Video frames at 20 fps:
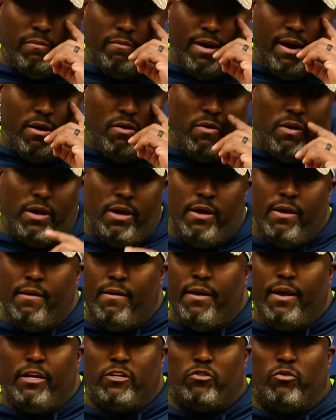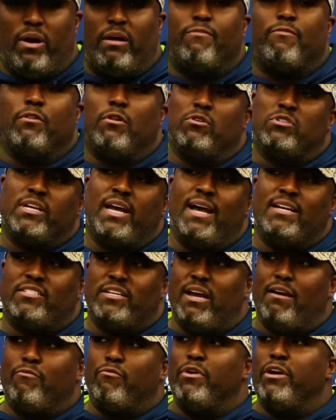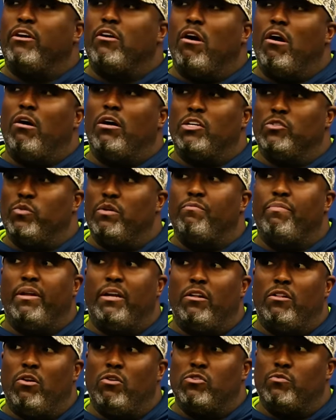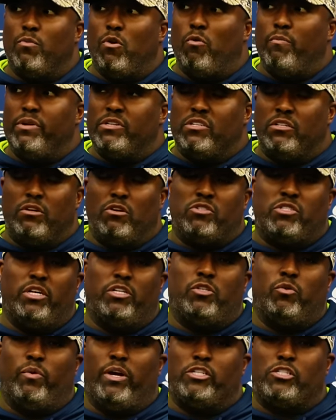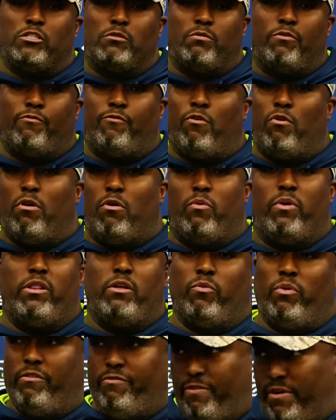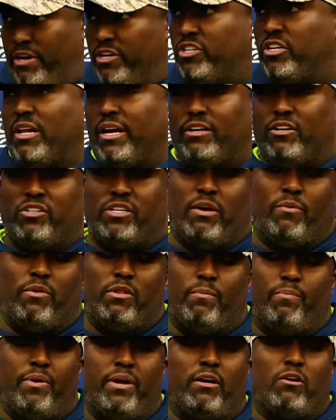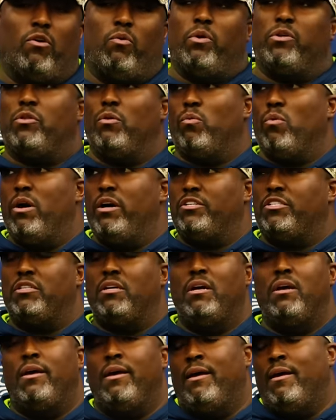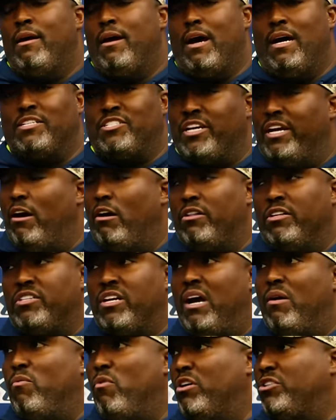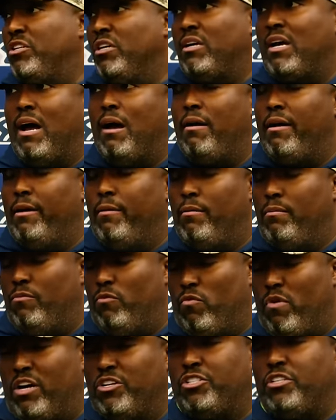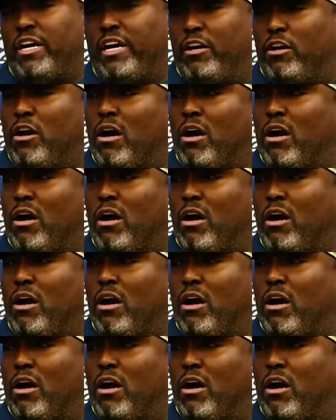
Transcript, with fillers: about. It's great for those guys to have recall because we've been in those moments and those situations before, whether we finish it like you said with the pick or with the rush. I say all the time, rush and, and rush and